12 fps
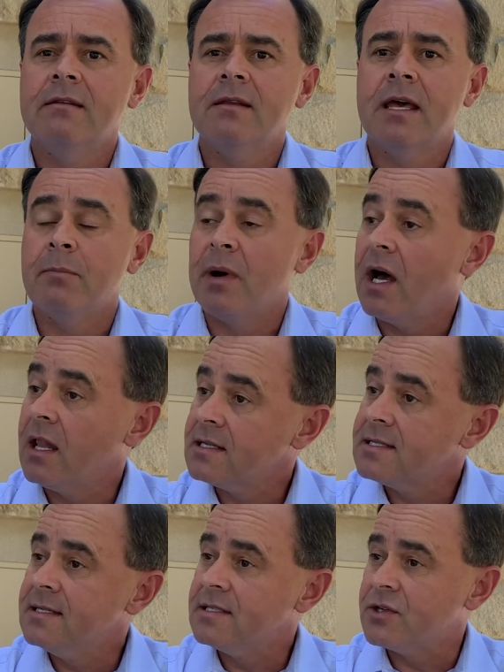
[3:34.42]
And
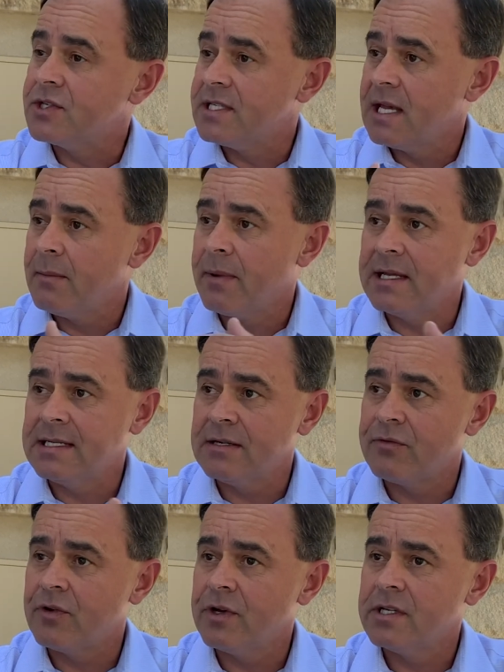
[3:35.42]
policies are set by
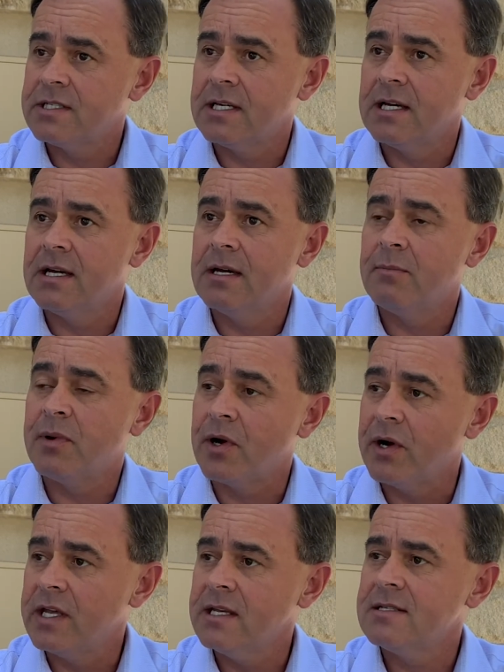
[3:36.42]
different
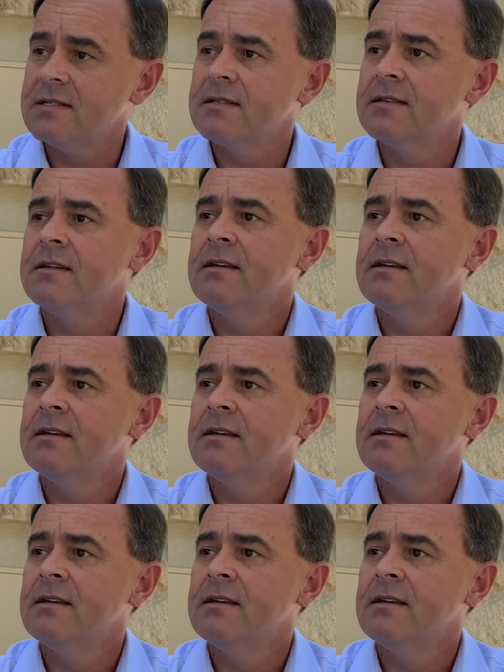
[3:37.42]
parties.